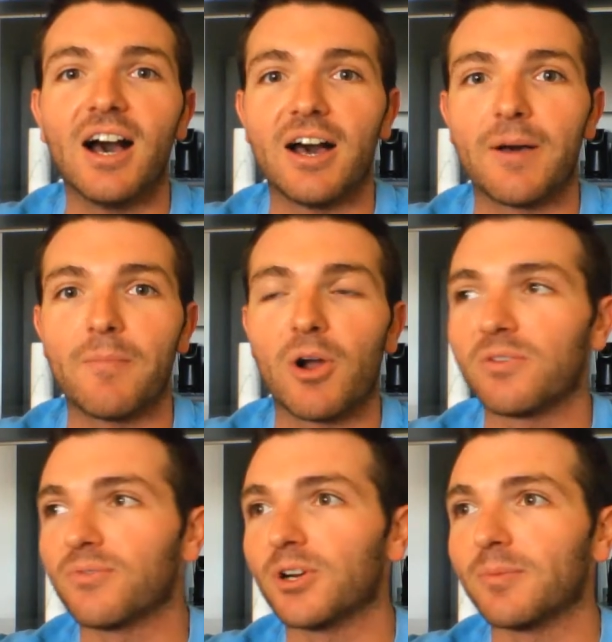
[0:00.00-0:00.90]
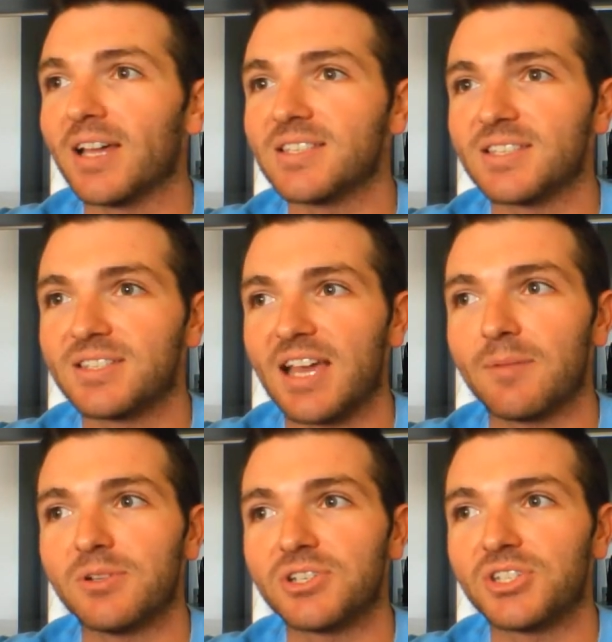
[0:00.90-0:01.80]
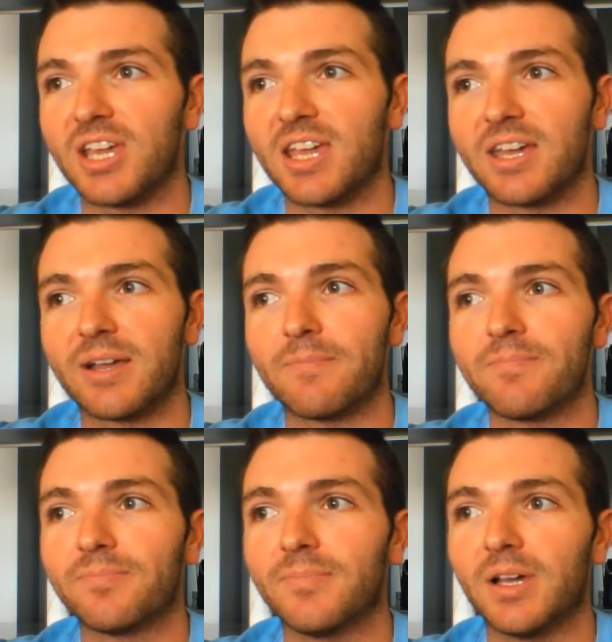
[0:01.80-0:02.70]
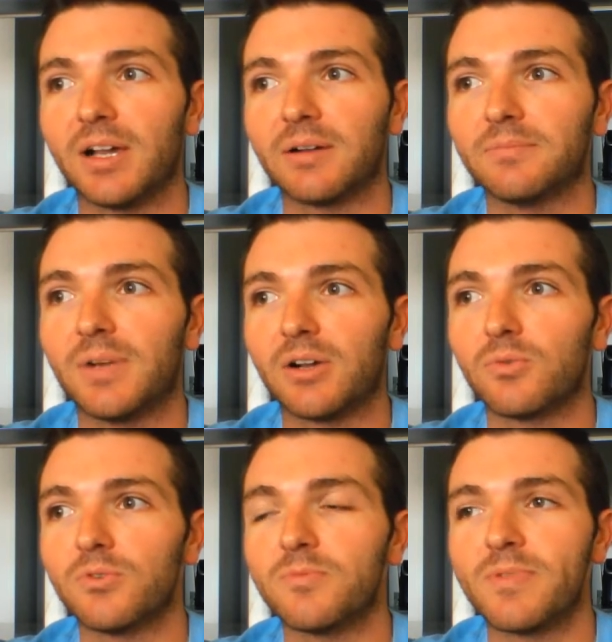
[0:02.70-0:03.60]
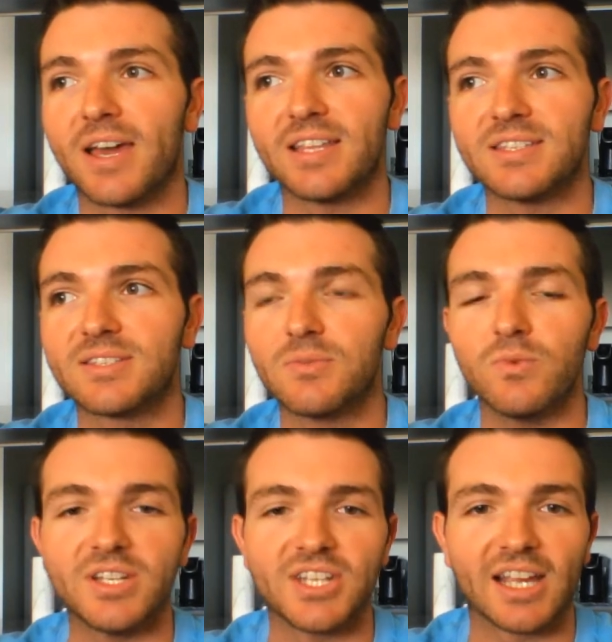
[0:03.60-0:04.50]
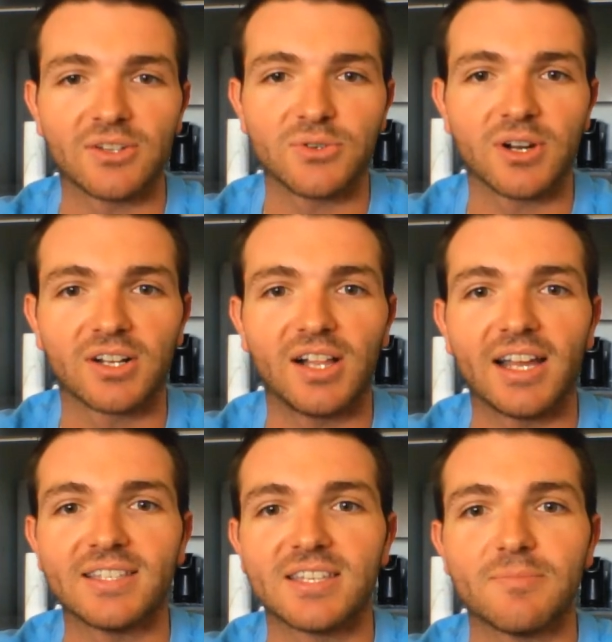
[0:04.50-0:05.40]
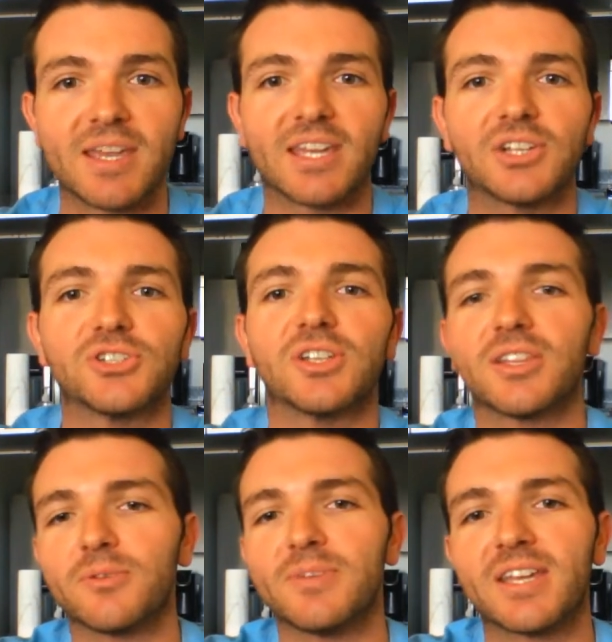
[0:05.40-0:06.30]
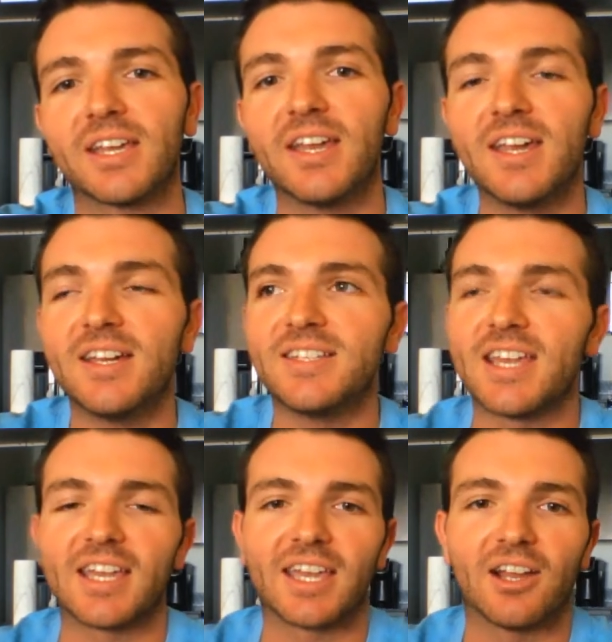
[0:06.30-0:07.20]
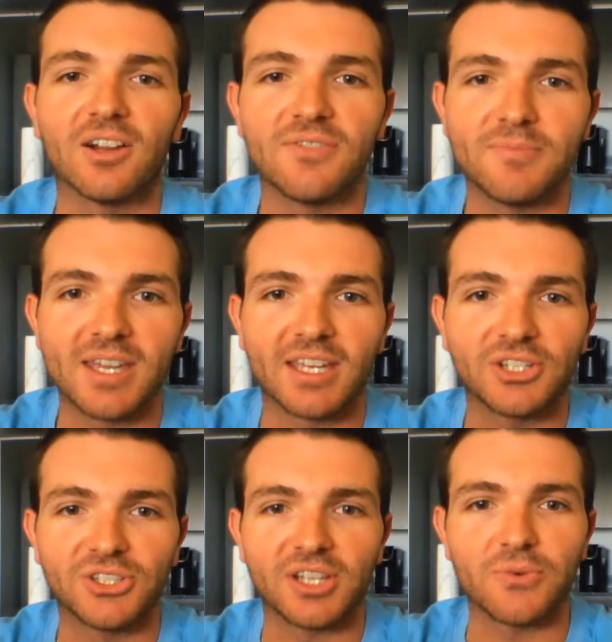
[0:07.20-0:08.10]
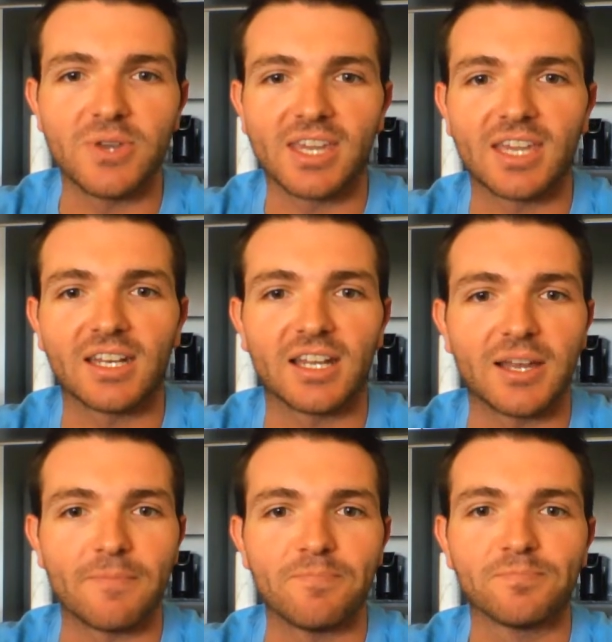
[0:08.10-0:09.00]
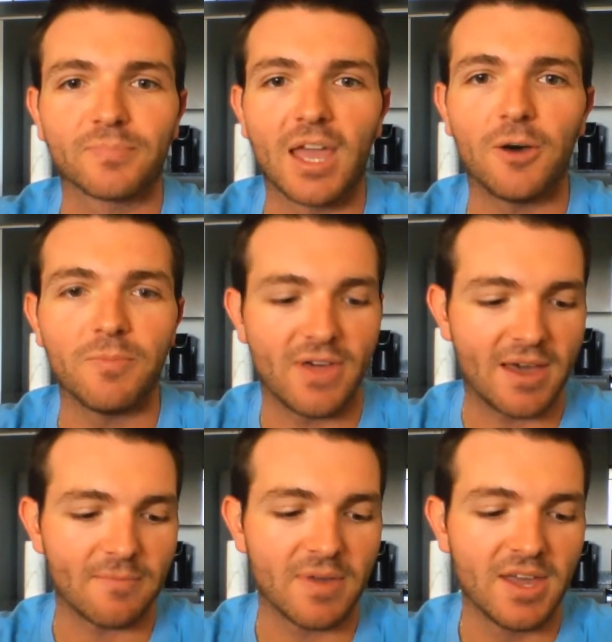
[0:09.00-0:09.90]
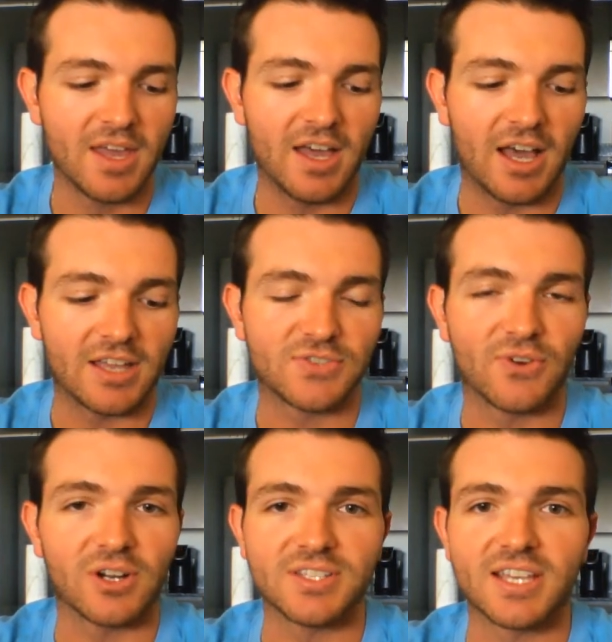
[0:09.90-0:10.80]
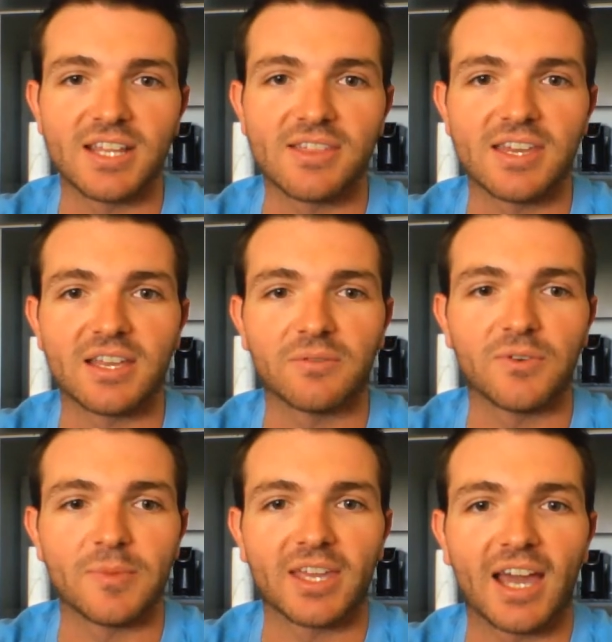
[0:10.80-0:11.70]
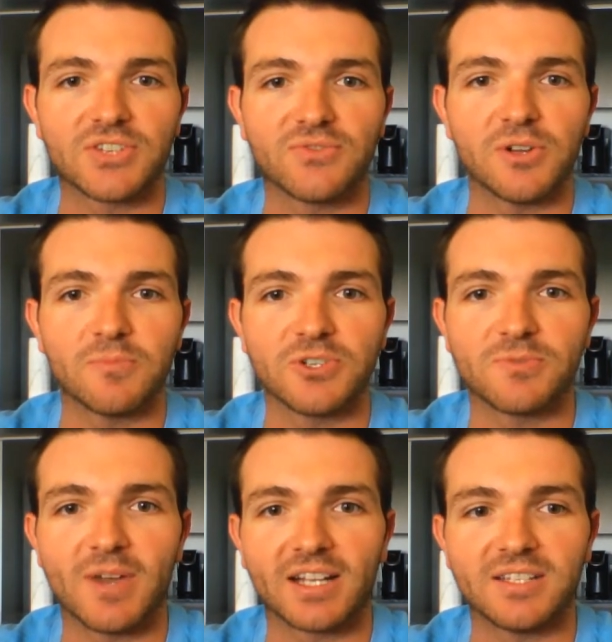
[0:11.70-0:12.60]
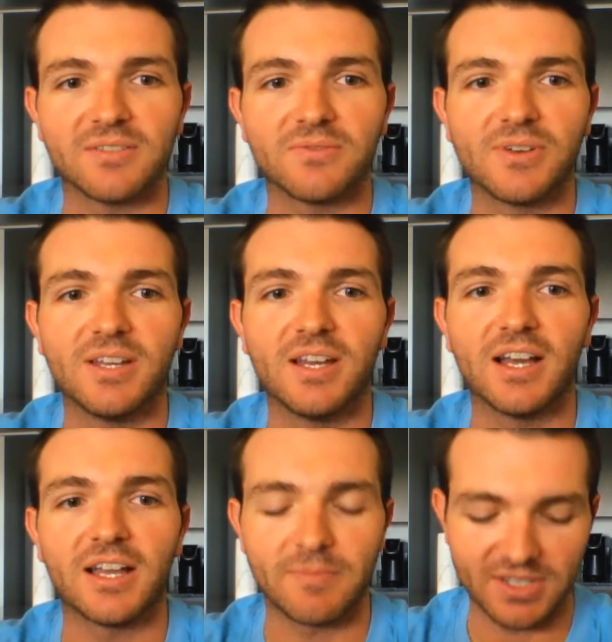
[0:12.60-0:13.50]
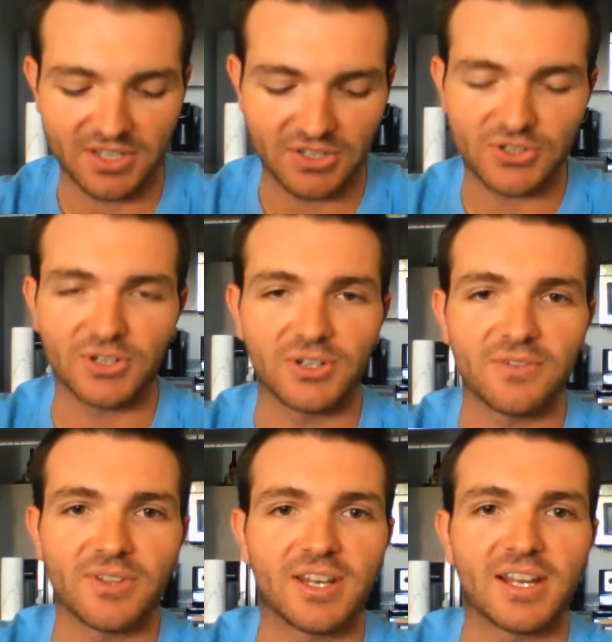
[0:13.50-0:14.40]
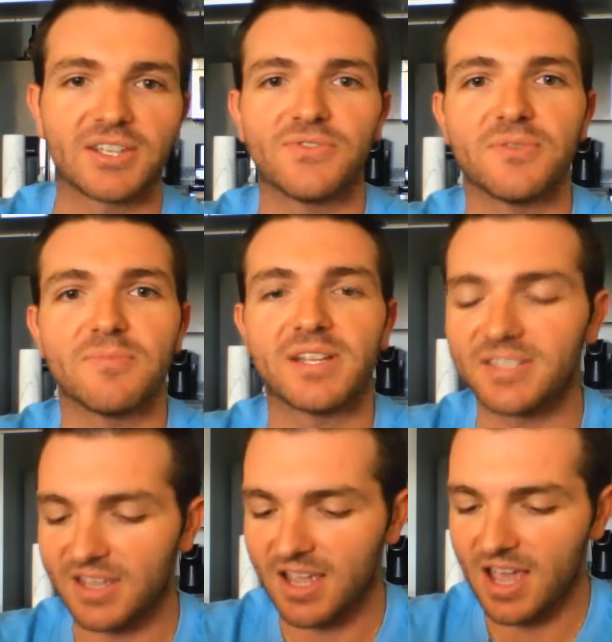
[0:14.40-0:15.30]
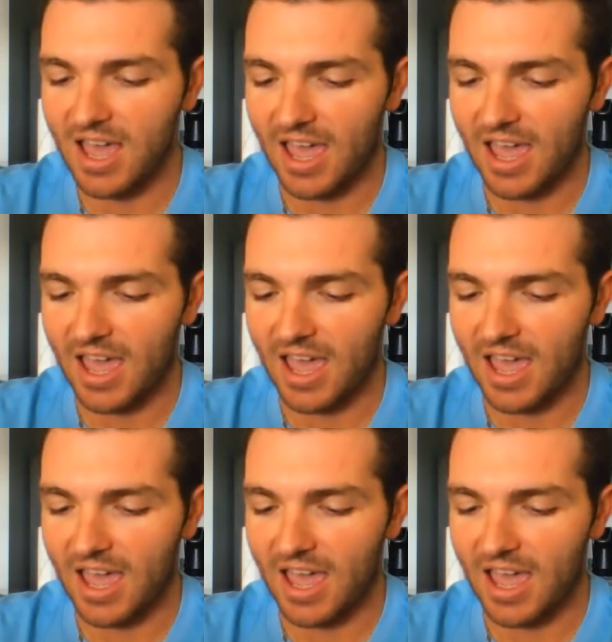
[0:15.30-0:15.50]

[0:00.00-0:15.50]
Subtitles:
Our firm has established a group that is reaching out to our clients and making sure that they're being taken care of, and making sure that we can help them as far as anything from a cash flow perspective is concerned over the next few months.